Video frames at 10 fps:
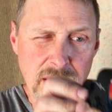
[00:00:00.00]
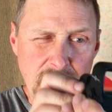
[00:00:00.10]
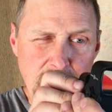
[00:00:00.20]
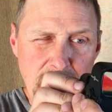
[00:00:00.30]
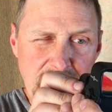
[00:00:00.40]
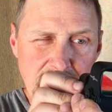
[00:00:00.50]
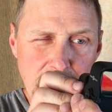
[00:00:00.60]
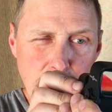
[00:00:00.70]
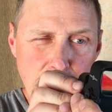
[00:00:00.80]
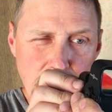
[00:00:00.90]
You basically
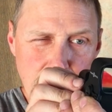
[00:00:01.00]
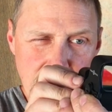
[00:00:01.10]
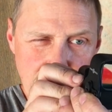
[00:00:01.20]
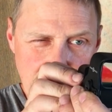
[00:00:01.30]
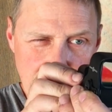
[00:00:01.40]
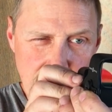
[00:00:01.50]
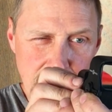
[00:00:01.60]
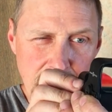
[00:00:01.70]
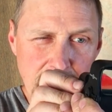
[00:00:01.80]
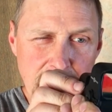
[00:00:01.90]
push the button
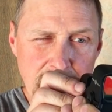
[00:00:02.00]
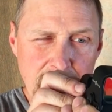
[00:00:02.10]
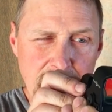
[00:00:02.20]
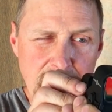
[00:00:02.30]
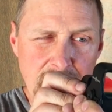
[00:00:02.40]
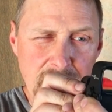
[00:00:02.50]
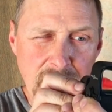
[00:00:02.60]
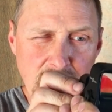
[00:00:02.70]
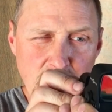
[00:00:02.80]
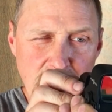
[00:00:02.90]

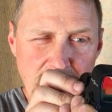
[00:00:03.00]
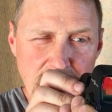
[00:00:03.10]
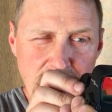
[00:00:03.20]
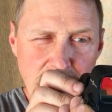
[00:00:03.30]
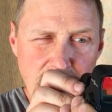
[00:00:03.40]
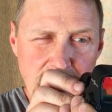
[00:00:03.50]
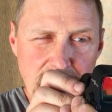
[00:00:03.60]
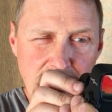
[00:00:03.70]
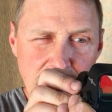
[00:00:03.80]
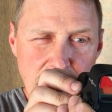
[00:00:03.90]
and you wait for the
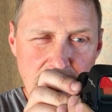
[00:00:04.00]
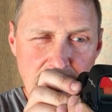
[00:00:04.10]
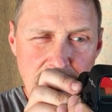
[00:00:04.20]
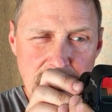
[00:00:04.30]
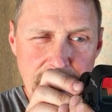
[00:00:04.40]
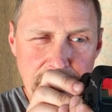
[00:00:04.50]
reticle to come on.